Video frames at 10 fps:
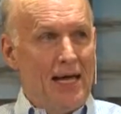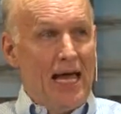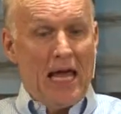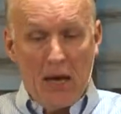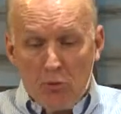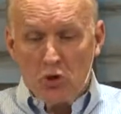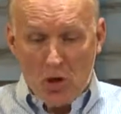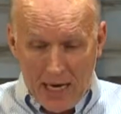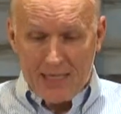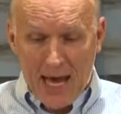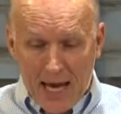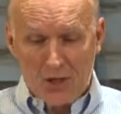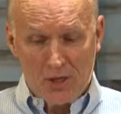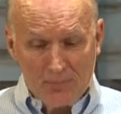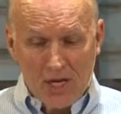he was going to take
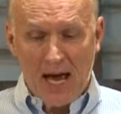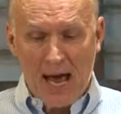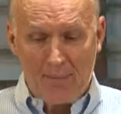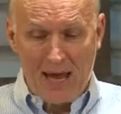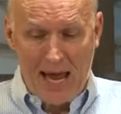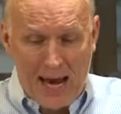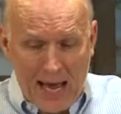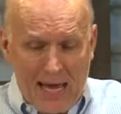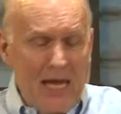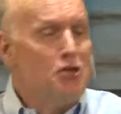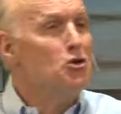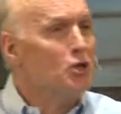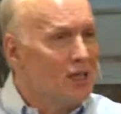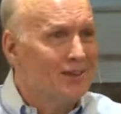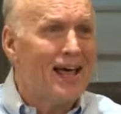some time, and he took a
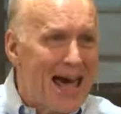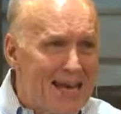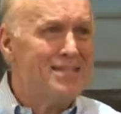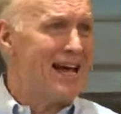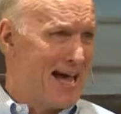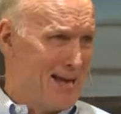lot of time.